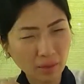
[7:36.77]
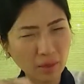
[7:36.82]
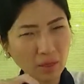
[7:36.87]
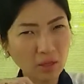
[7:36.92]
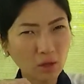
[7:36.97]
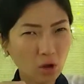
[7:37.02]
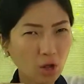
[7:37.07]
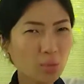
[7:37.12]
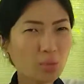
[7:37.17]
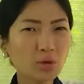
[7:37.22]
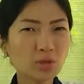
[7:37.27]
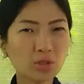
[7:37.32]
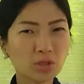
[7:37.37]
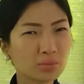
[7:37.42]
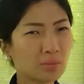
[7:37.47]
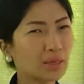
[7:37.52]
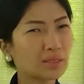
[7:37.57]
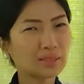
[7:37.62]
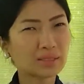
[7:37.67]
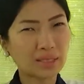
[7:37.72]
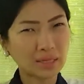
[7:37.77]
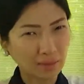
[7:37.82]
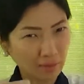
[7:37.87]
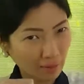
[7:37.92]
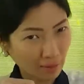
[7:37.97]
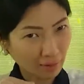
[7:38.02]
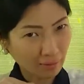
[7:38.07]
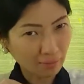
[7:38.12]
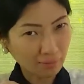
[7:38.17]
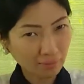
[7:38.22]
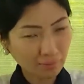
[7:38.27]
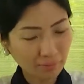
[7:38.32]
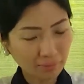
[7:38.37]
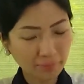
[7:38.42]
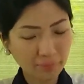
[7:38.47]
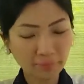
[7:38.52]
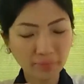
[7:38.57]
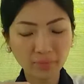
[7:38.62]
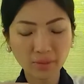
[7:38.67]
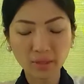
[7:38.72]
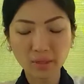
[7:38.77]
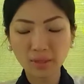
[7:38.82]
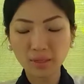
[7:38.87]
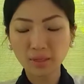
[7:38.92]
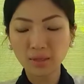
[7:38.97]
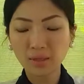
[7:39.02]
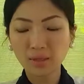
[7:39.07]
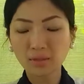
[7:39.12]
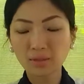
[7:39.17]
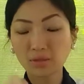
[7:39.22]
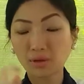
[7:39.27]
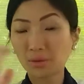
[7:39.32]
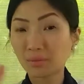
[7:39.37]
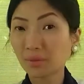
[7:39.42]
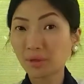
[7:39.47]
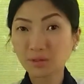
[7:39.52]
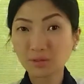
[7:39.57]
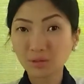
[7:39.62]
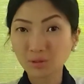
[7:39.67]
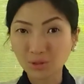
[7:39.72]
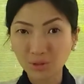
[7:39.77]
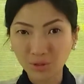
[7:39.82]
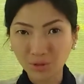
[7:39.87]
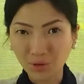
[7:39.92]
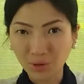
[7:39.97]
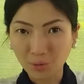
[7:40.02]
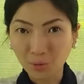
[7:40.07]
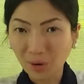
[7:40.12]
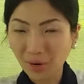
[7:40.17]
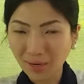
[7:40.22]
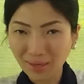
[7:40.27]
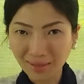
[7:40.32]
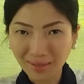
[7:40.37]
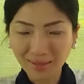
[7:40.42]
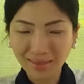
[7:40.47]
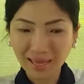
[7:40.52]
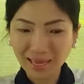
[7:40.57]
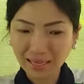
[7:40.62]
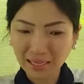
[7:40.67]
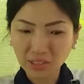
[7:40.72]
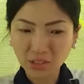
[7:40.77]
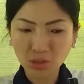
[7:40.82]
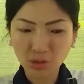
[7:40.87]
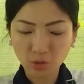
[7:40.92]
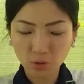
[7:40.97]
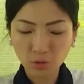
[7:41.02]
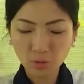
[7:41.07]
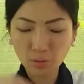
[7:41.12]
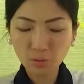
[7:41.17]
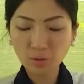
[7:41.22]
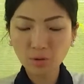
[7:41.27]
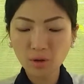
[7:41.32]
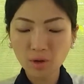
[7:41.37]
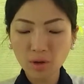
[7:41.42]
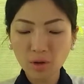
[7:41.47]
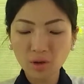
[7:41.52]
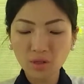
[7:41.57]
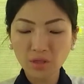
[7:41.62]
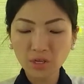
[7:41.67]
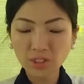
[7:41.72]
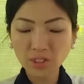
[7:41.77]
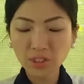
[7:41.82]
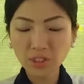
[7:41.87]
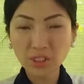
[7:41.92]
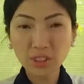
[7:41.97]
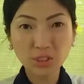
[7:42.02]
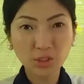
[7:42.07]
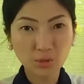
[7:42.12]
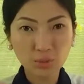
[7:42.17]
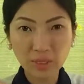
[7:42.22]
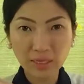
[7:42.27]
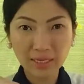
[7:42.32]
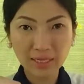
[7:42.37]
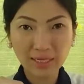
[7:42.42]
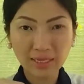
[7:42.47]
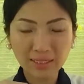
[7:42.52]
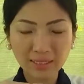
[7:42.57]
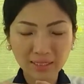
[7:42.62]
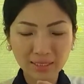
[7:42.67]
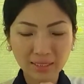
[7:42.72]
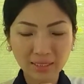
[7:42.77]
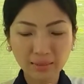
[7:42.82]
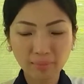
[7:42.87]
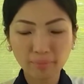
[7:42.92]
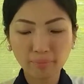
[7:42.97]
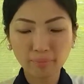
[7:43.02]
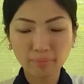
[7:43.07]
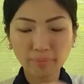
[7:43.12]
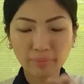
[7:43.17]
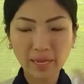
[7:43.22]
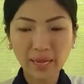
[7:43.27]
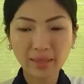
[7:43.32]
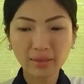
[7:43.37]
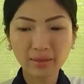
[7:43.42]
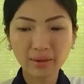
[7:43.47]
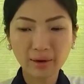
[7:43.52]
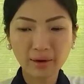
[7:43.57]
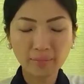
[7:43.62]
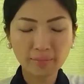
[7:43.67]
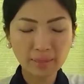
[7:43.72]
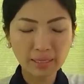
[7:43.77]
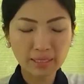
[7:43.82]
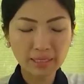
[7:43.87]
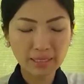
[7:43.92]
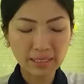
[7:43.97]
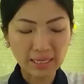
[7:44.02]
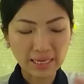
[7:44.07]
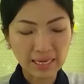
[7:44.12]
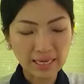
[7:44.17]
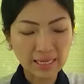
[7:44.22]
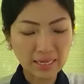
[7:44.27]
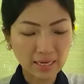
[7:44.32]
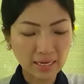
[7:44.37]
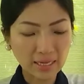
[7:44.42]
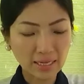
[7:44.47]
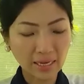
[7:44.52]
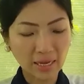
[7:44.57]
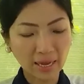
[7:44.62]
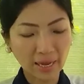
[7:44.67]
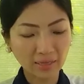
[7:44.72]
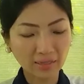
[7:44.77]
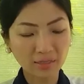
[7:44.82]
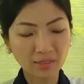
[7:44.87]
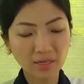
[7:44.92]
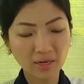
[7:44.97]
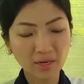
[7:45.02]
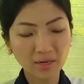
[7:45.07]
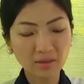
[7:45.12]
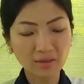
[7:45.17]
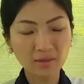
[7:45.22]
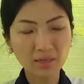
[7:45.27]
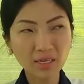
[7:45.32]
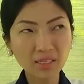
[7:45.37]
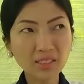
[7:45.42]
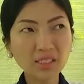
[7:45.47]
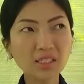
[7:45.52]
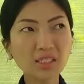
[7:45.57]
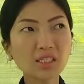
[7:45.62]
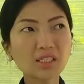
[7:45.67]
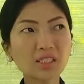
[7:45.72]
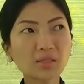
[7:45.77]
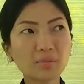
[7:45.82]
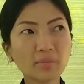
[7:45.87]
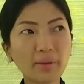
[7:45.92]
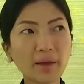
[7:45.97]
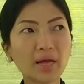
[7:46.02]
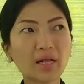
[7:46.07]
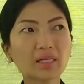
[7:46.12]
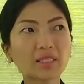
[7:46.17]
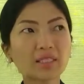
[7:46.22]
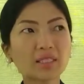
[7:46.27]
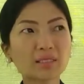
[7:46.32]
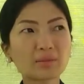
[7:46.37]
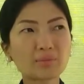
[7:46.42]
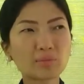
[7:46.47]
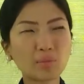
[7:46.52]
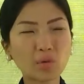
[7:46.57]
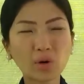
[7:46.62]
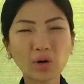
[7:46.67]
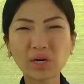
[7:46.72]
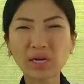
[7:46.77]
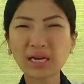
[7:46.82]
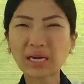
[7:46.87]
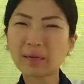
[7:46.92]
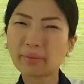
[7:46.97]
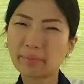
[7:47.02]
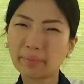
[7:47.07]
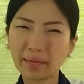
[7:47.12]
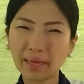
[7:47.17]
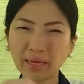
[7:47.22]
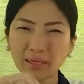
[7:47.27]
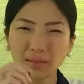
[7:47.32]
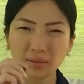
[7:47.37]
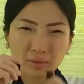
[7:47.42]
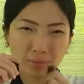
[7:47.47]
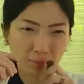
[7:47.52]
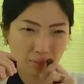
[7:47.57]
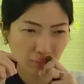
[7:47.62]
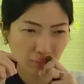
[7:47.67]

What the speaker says: It almost smells like that. So I'm not so sure why that is so. This is the sweetest Plant Therapies Ylang Ylang Extra. This smells more like a plant.